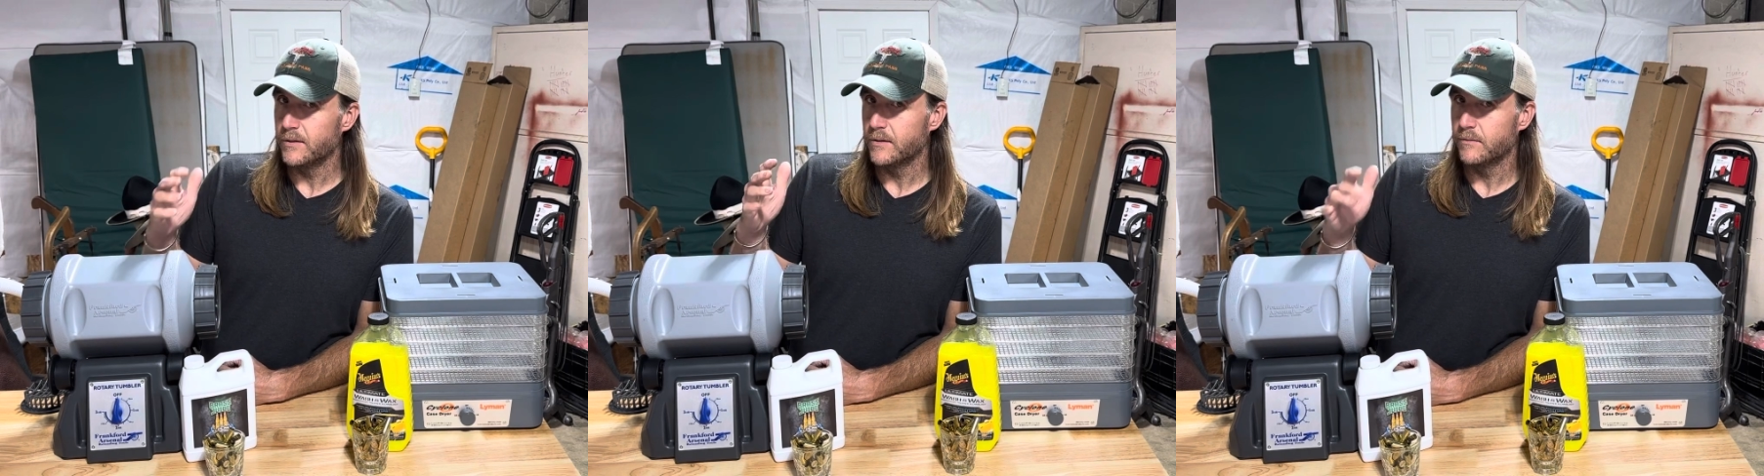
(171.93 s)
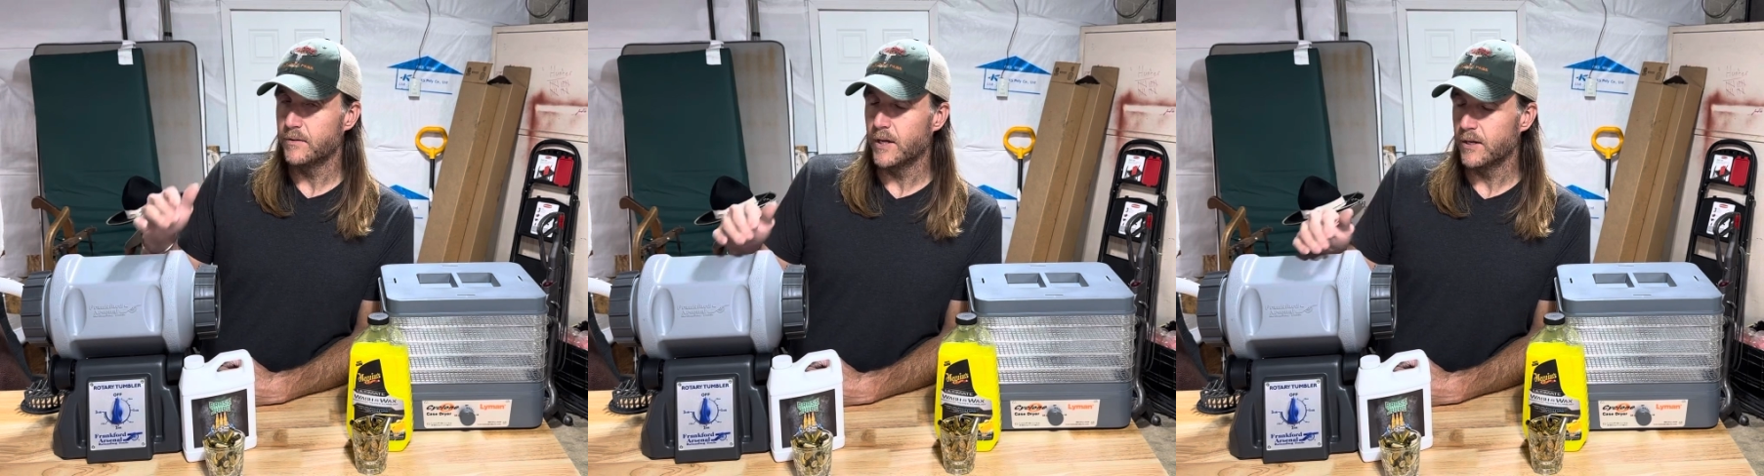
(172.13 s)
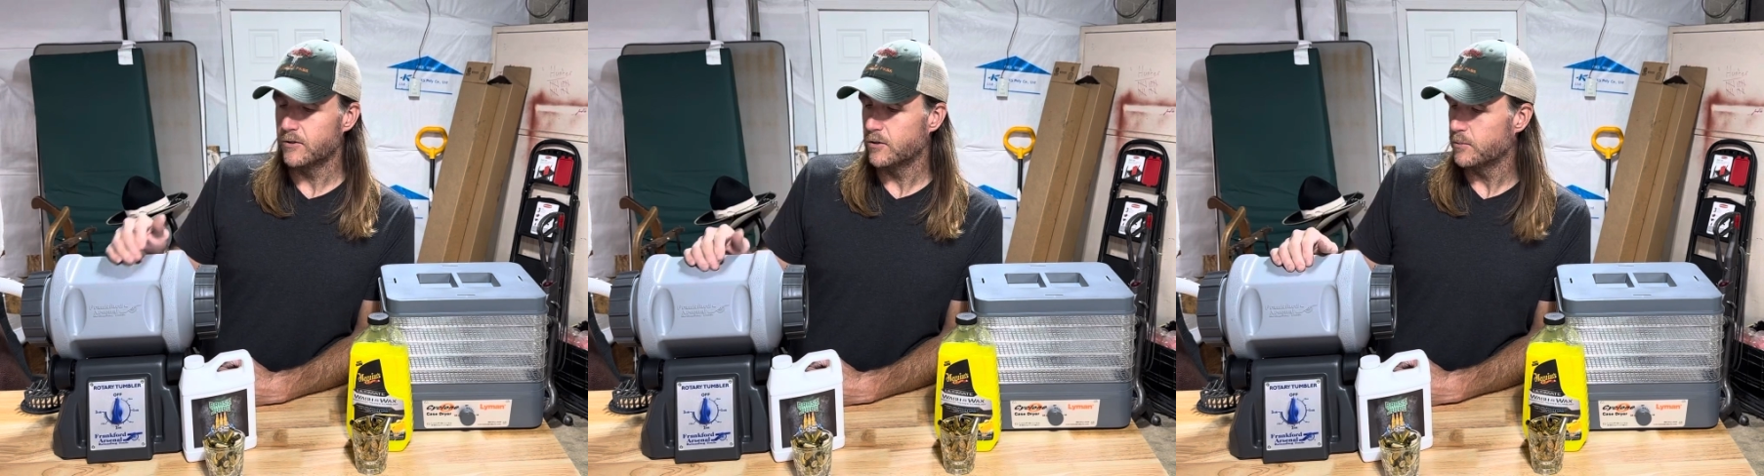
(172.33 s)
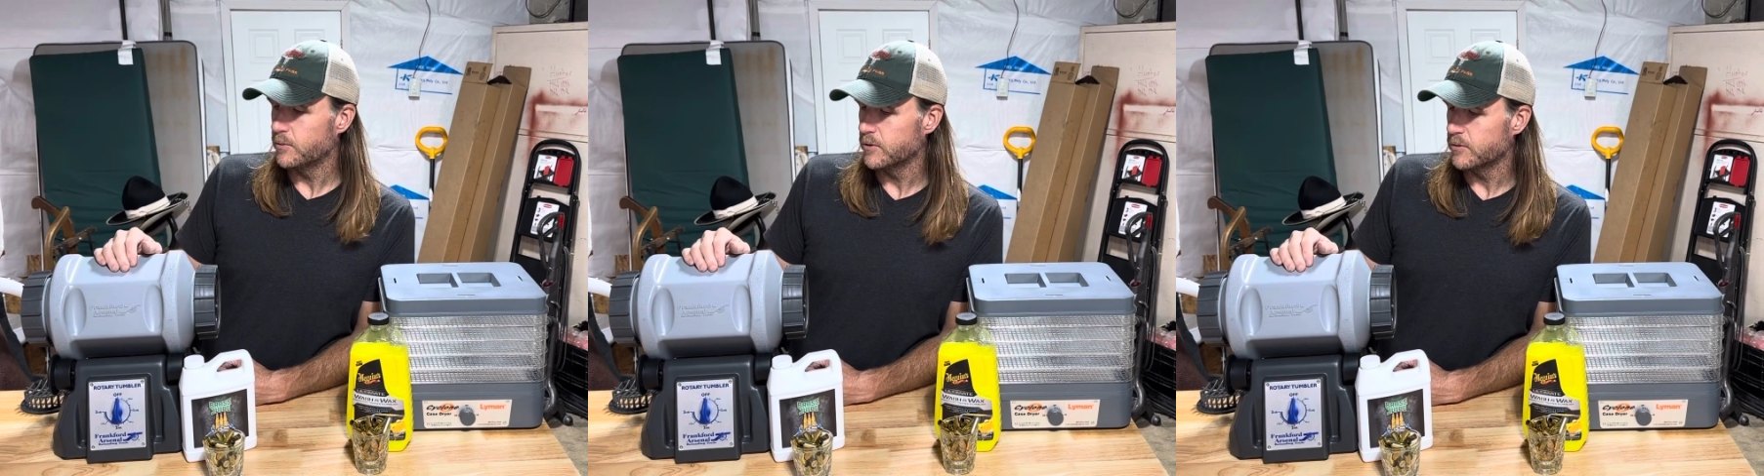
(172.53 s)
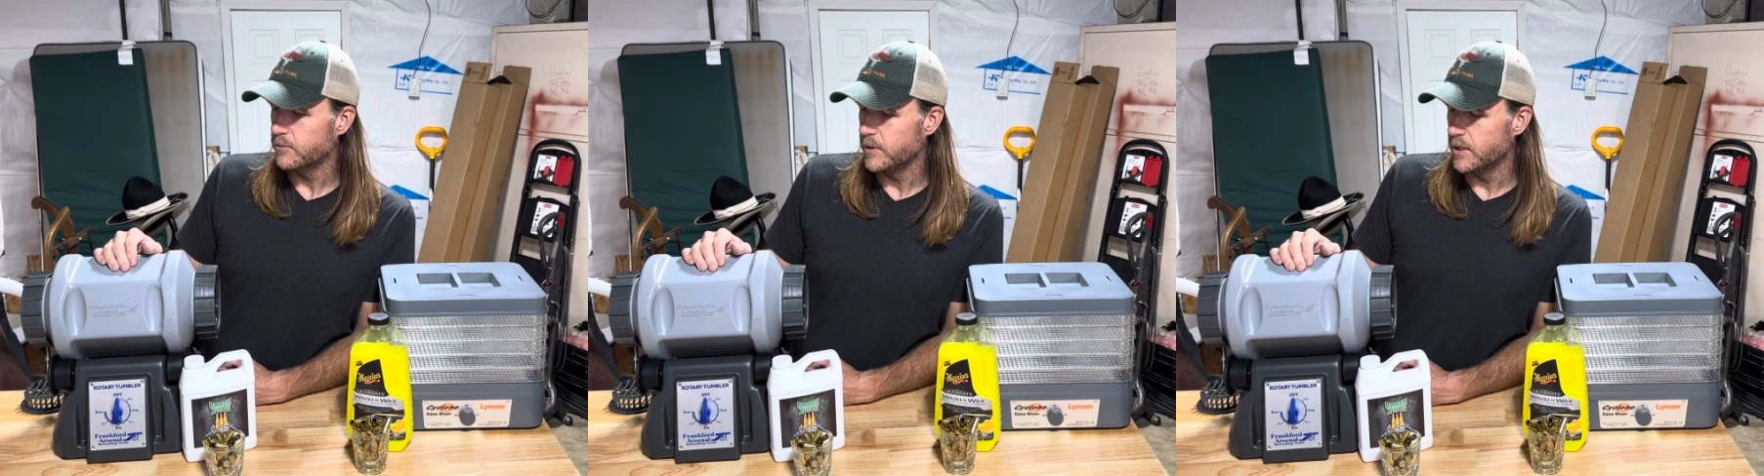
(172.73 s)
if that's your
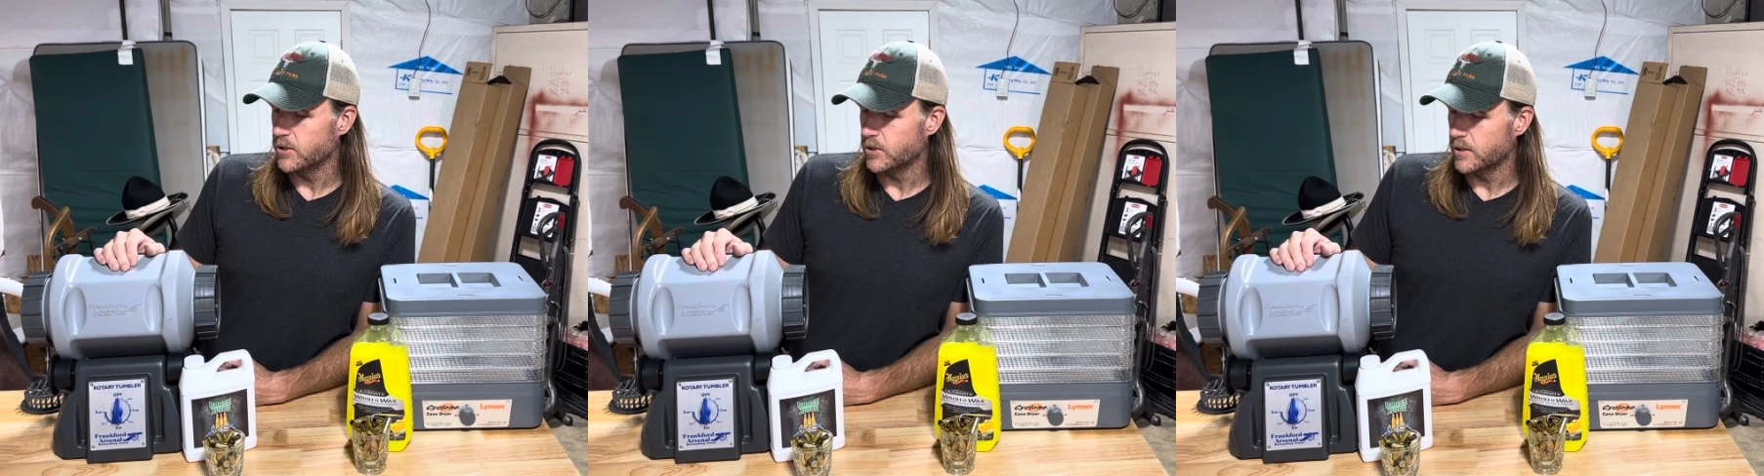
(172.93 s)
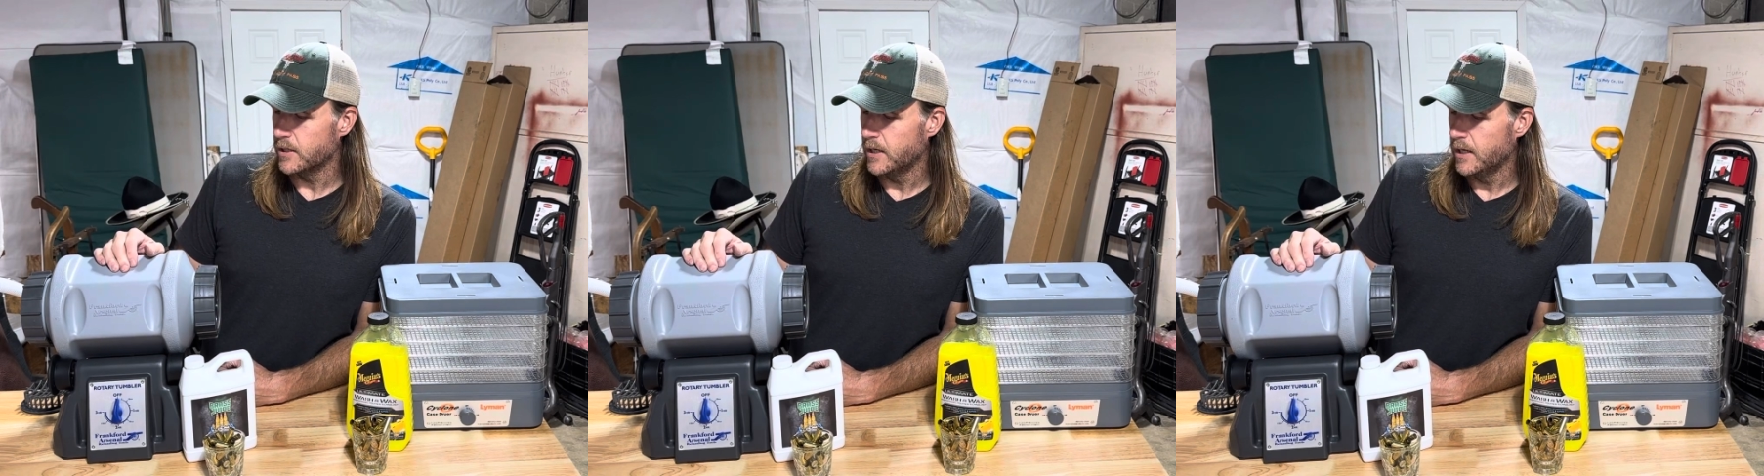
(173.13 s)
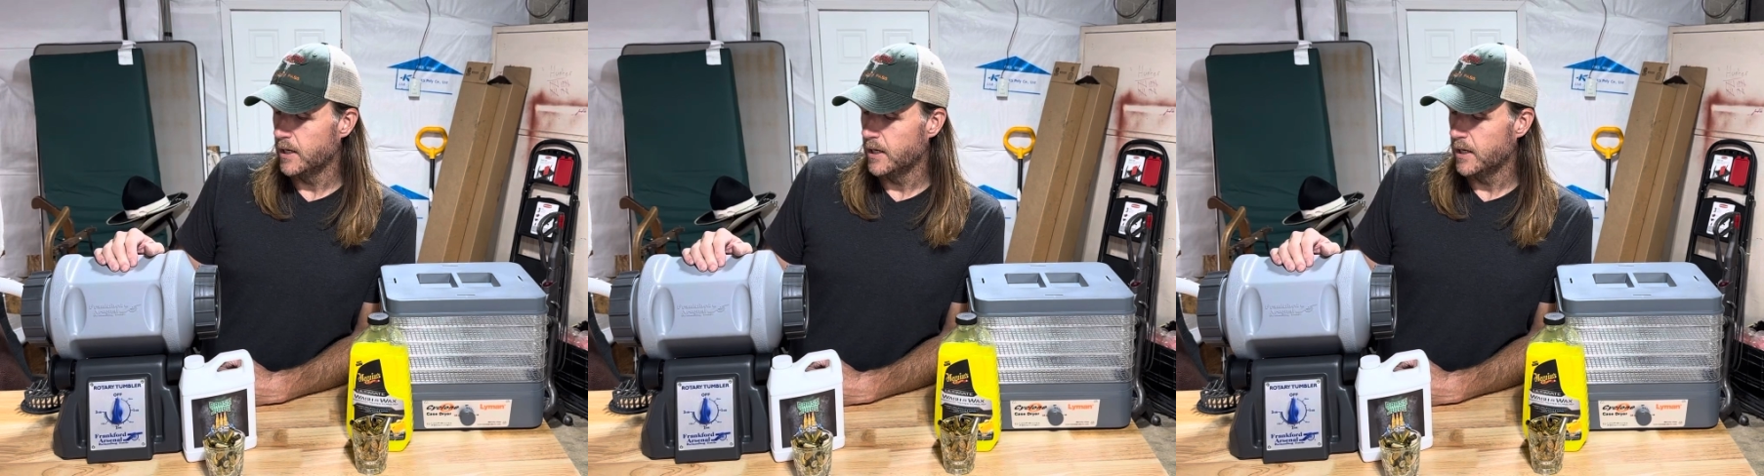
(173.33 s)
persuasion.